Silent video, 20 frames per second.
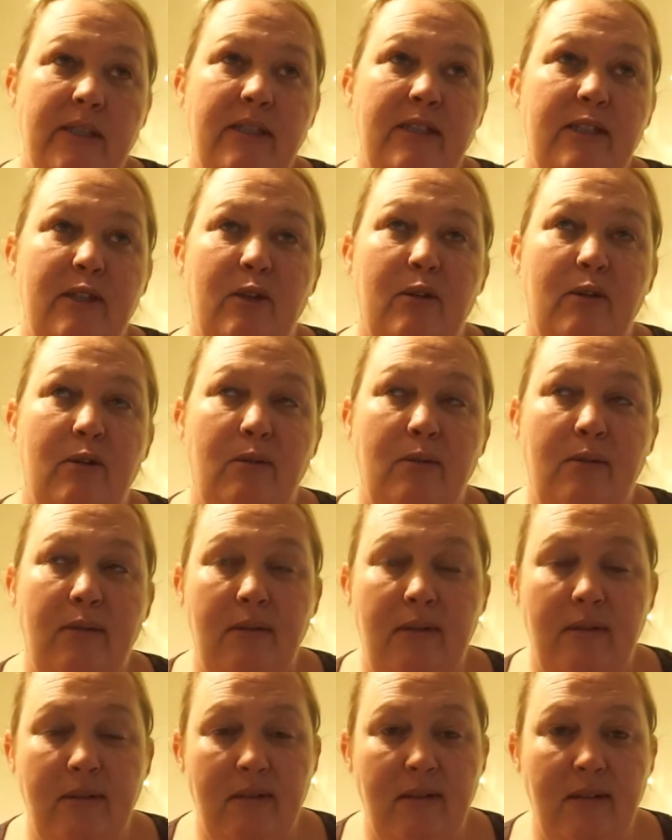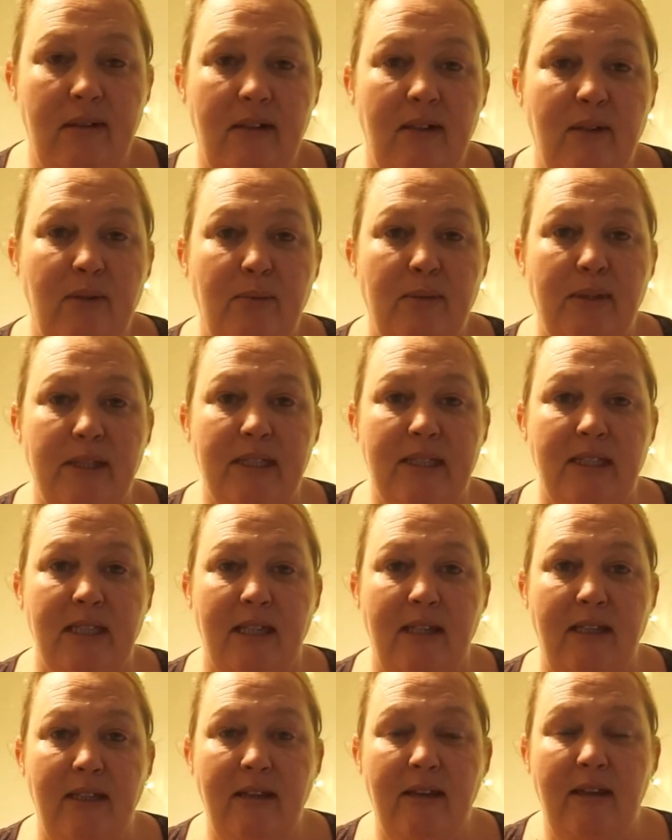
so we'll see.